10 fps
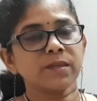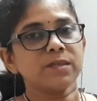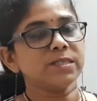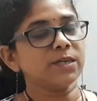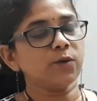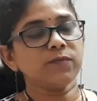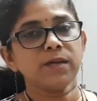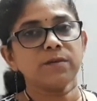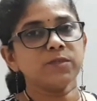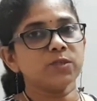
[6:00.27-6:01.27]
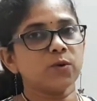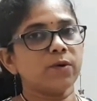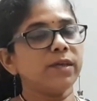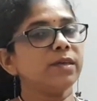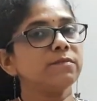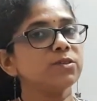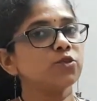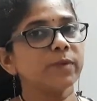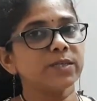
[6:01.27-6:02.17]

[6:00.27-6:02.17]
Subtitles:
the set of theorems is already given to my